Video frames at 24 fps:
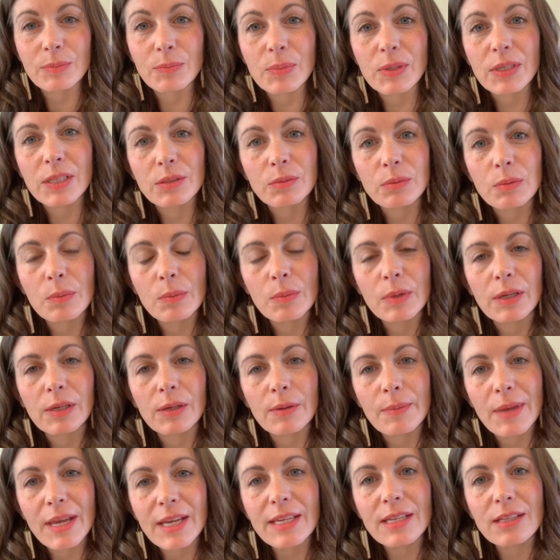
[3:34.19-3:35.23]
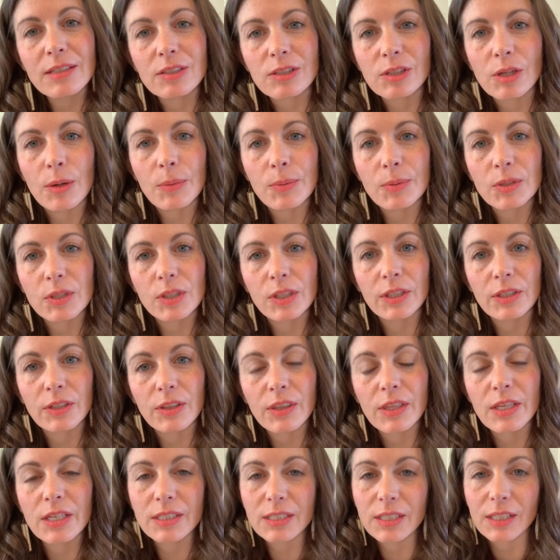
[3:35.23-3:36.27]
Because when we're making sculpture,
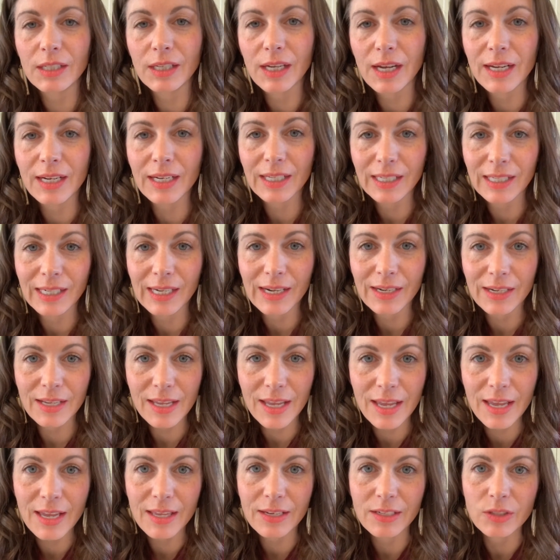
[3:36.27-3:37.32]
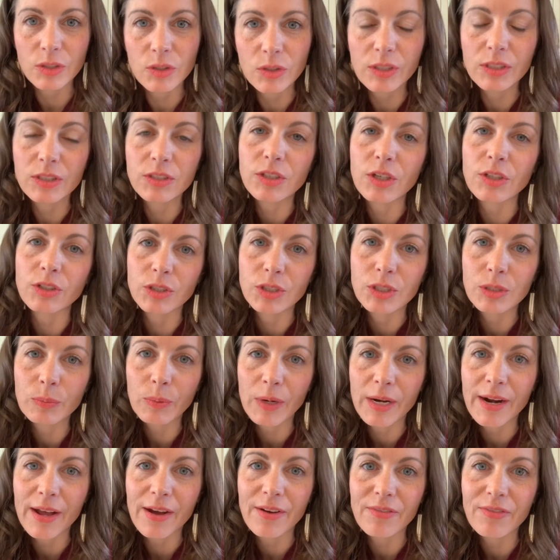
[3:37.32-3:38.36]
things can kind of get out of hand and you can start to
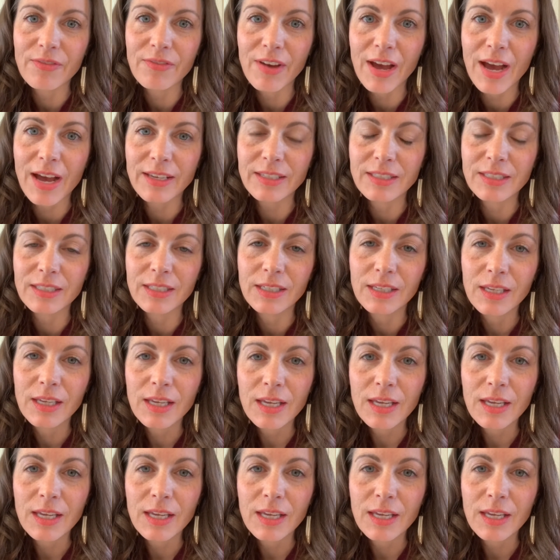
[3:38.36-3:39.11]
spread out fast.